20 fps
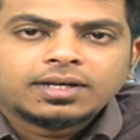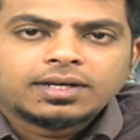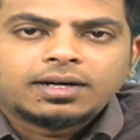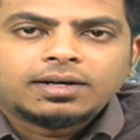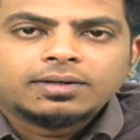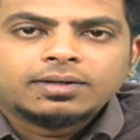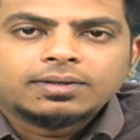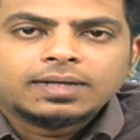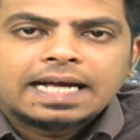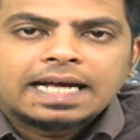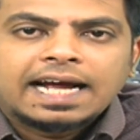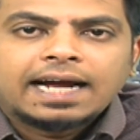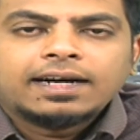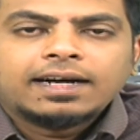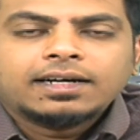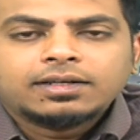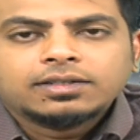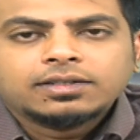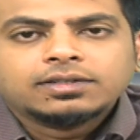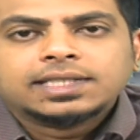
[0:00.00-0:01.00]
had
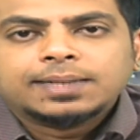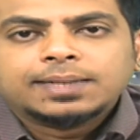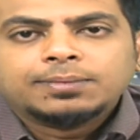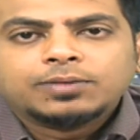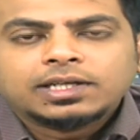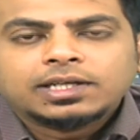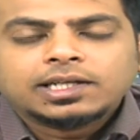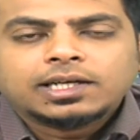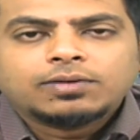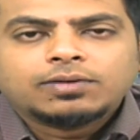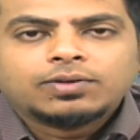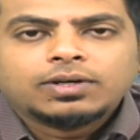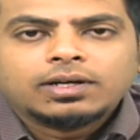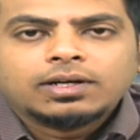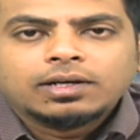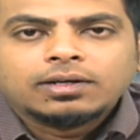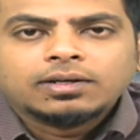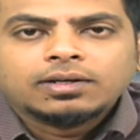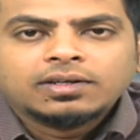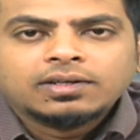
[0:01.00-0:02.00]
is something that we will
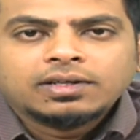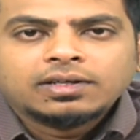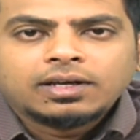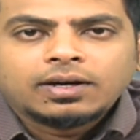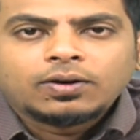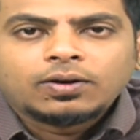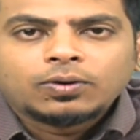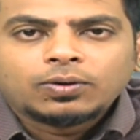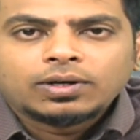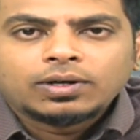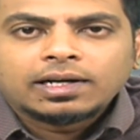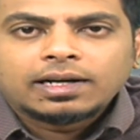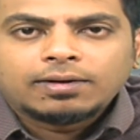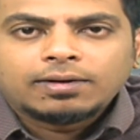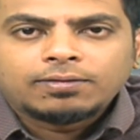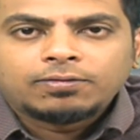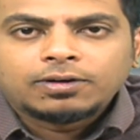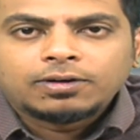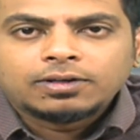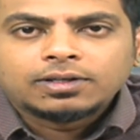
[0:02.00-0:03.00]
include in our
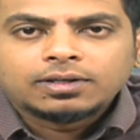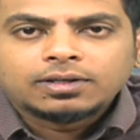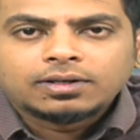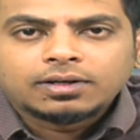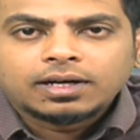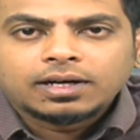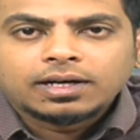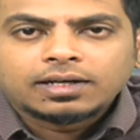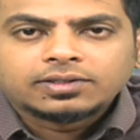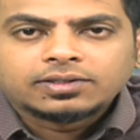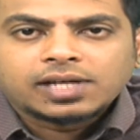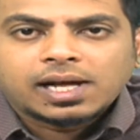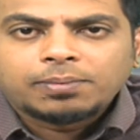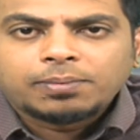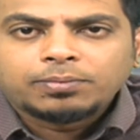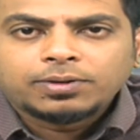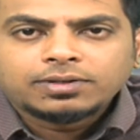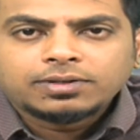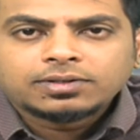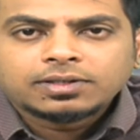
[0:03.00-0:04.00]
further
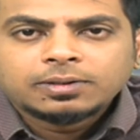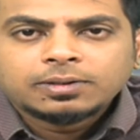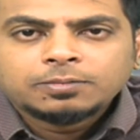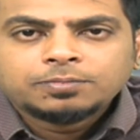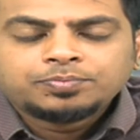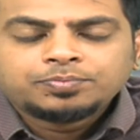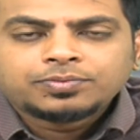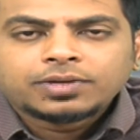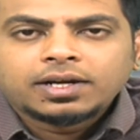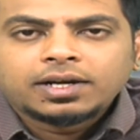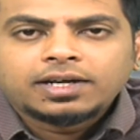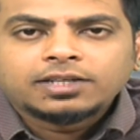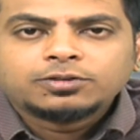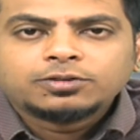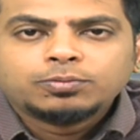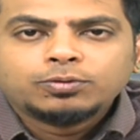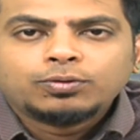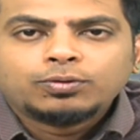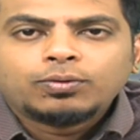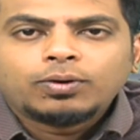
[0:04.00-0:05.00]
examples. Let us
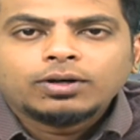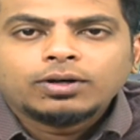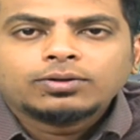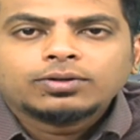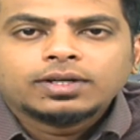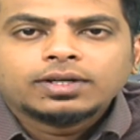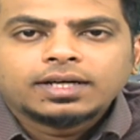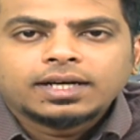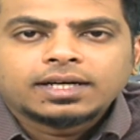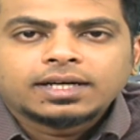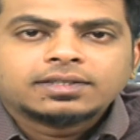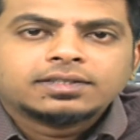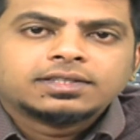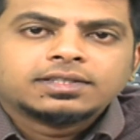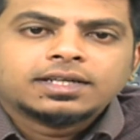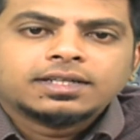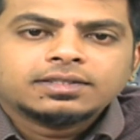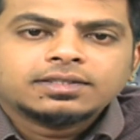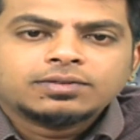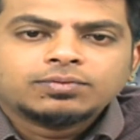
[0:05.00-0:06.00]
move on to the next
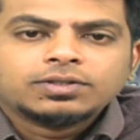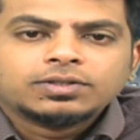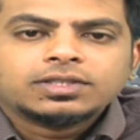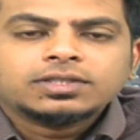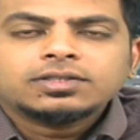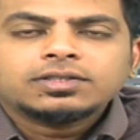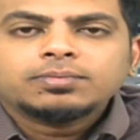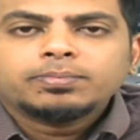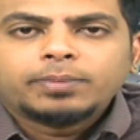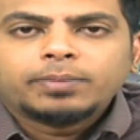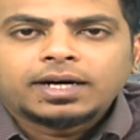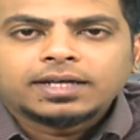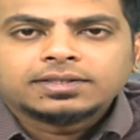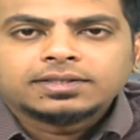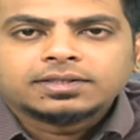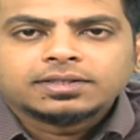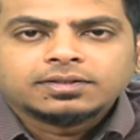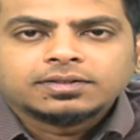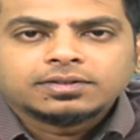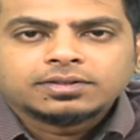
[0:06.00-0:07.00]
tense, which is past
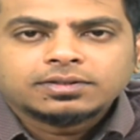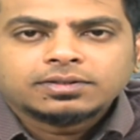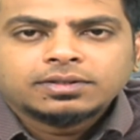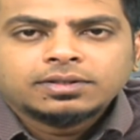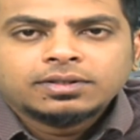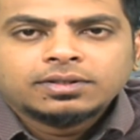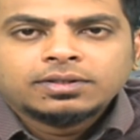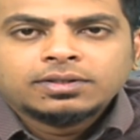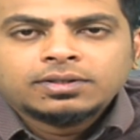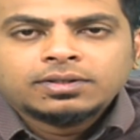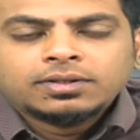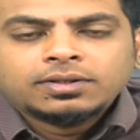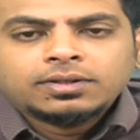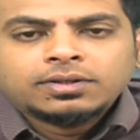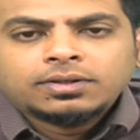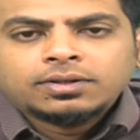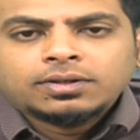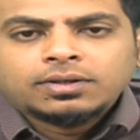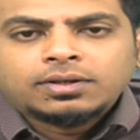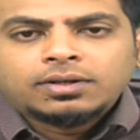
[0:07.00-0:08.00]
tense.
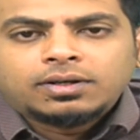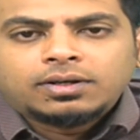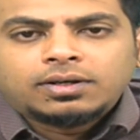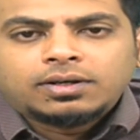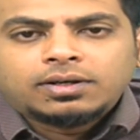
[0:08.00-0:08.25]
Let